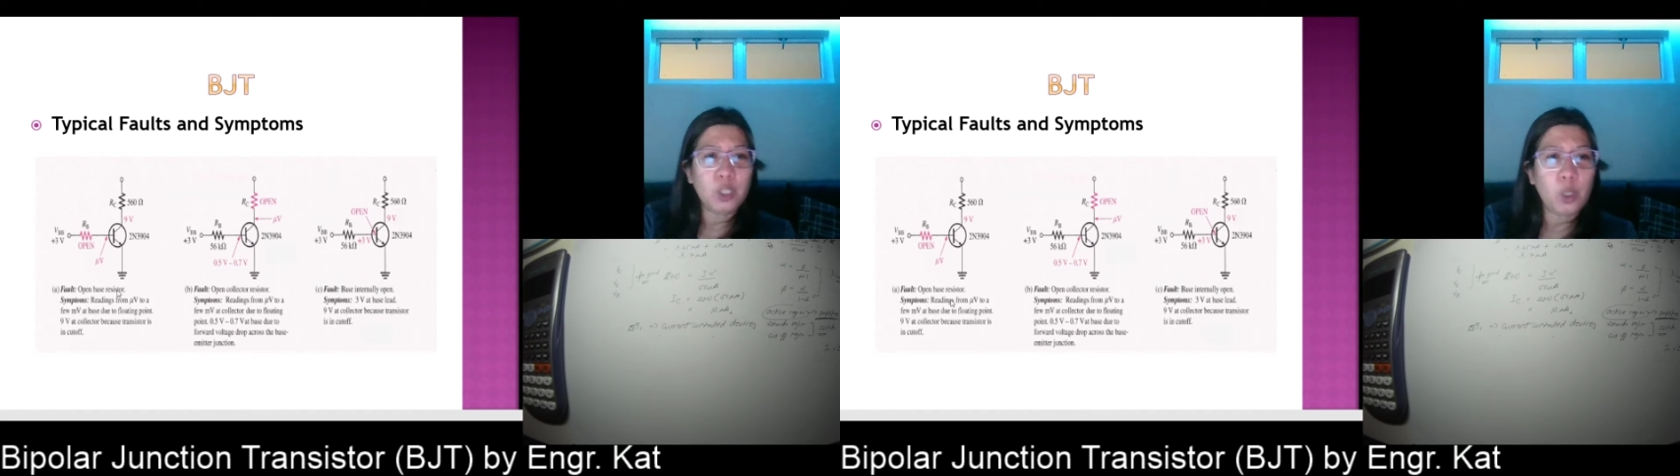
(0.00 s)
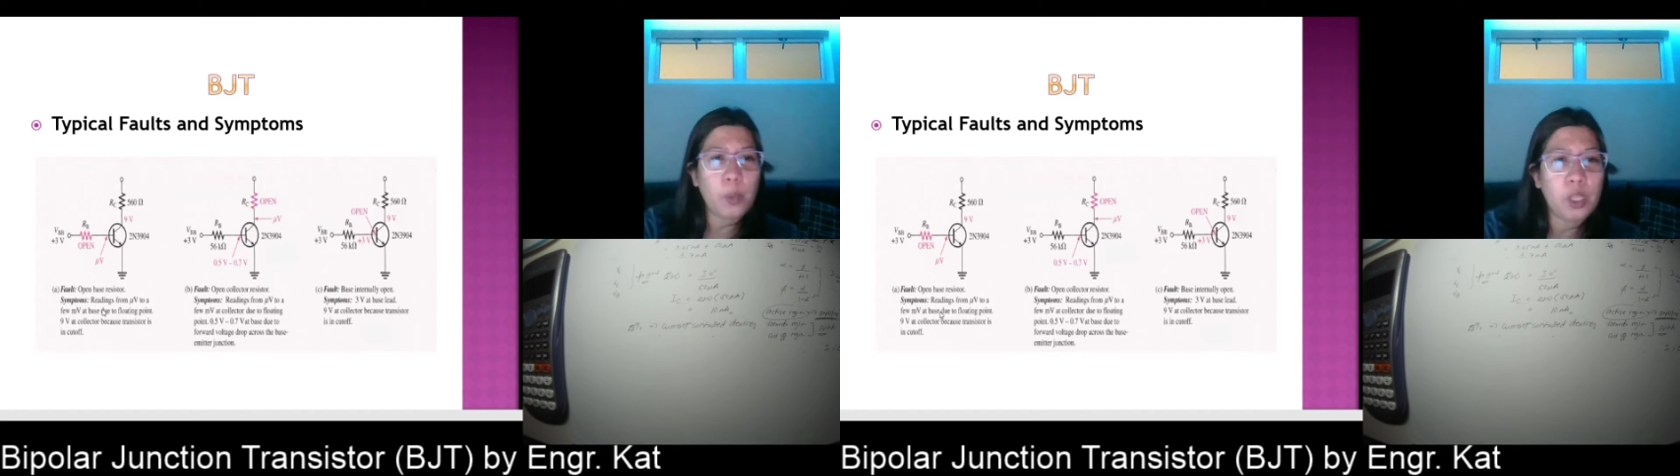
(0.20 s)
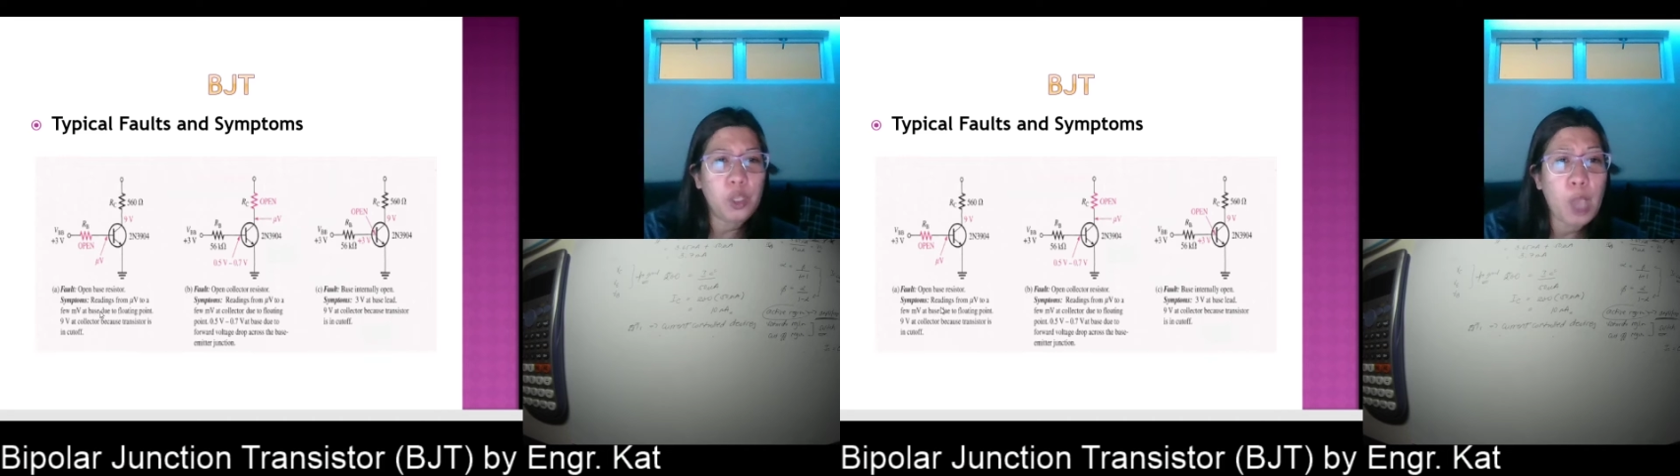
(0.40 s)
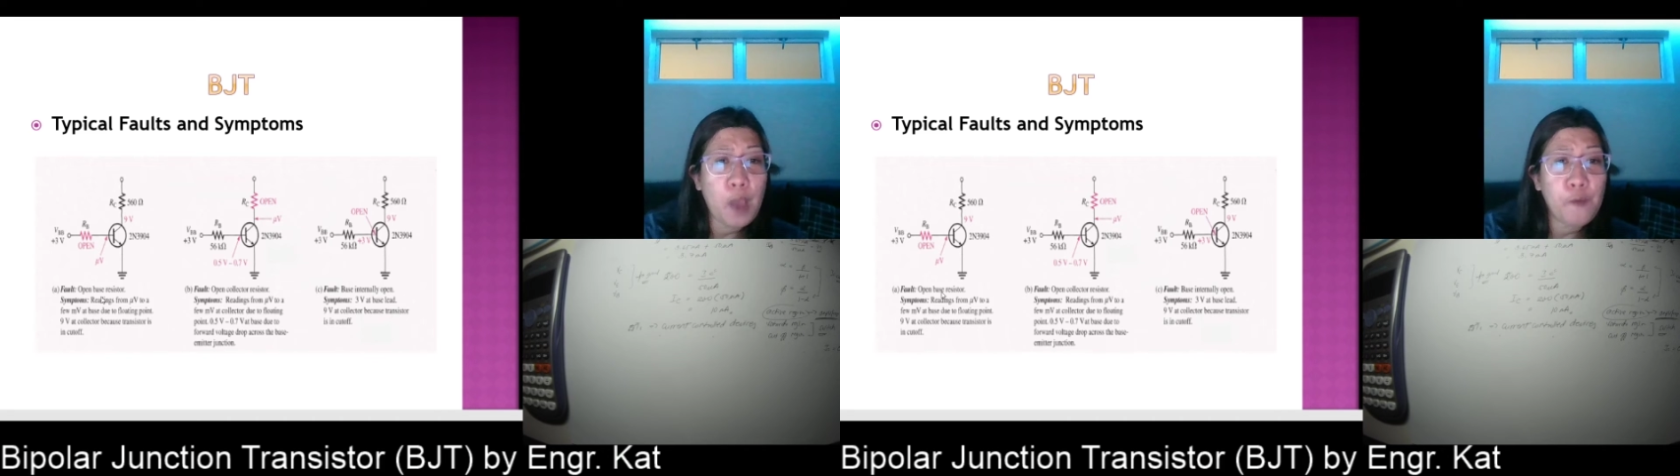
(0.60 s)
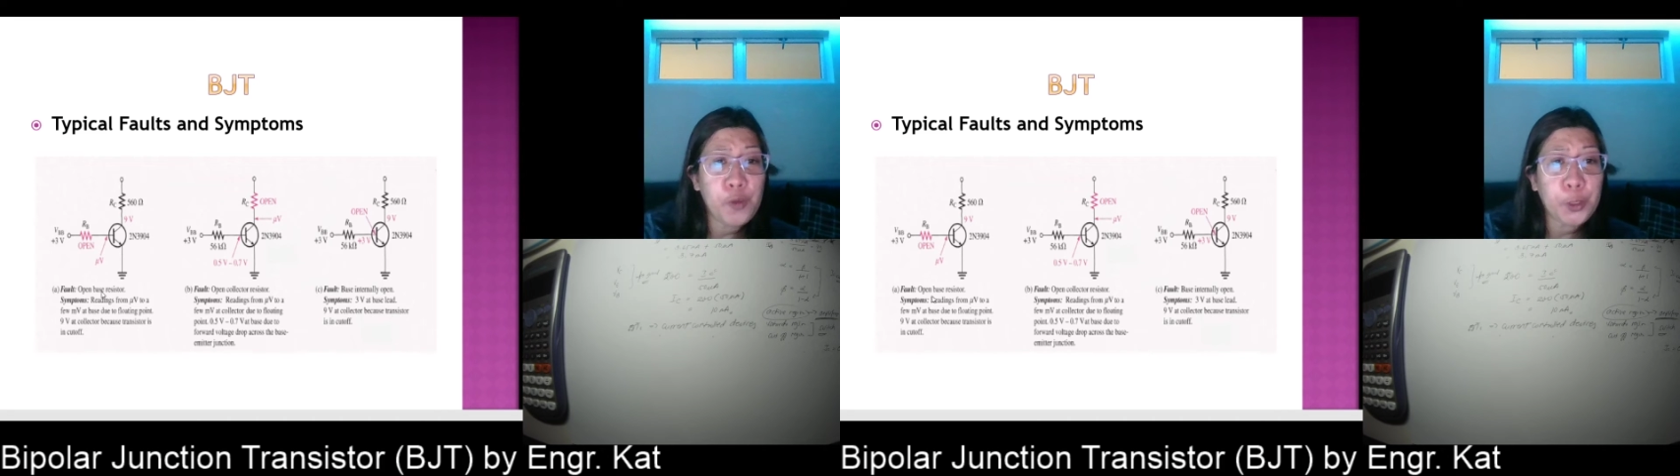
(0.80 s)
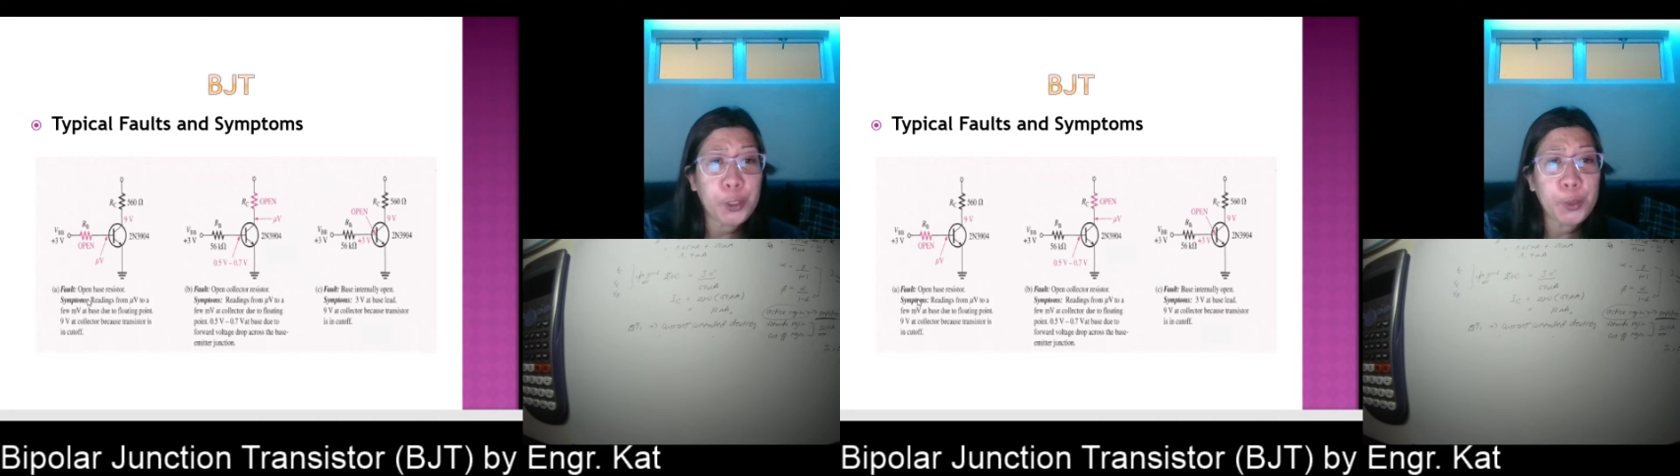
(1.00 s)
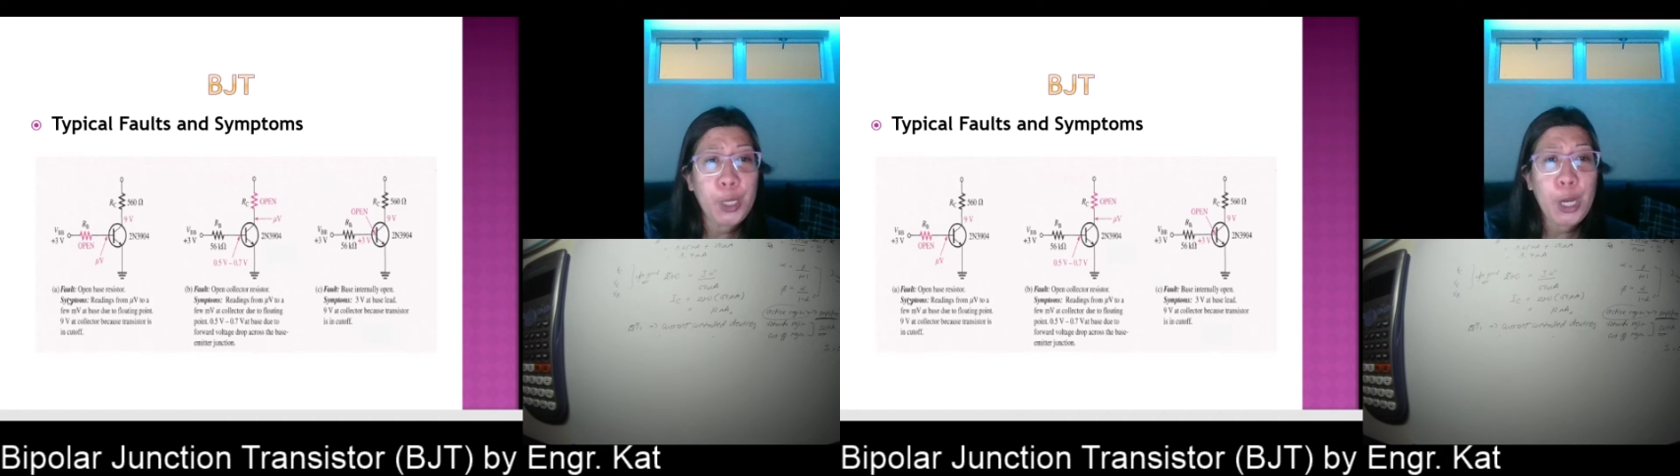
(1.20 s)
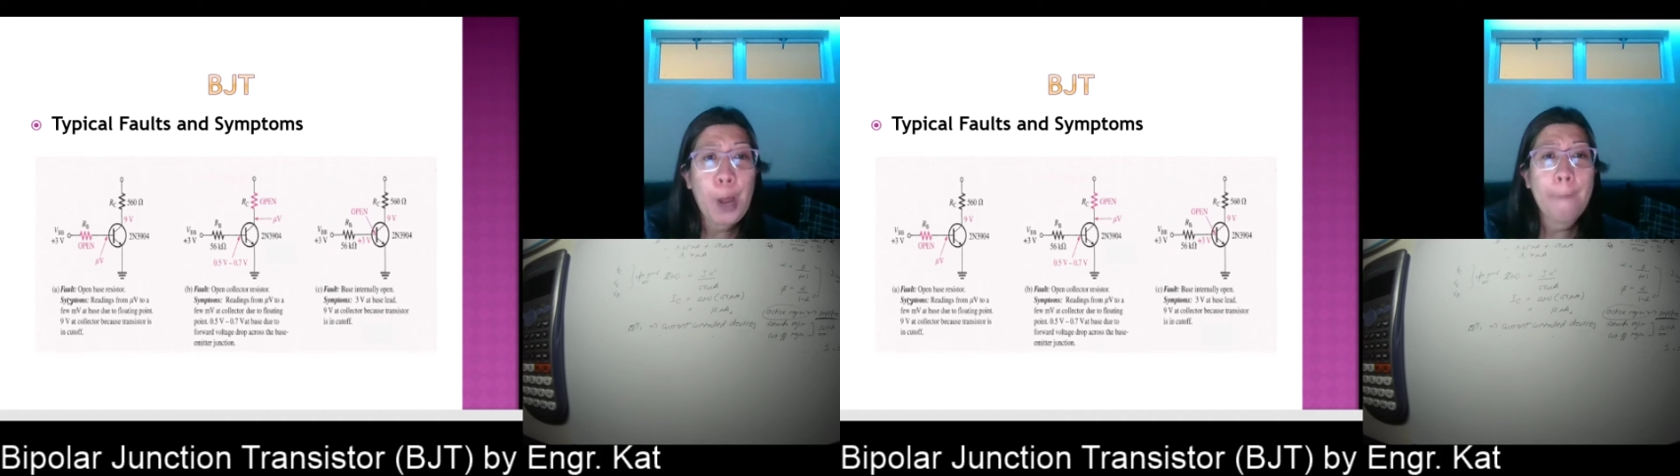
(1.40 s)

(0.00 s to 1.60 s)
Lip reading: So when you have your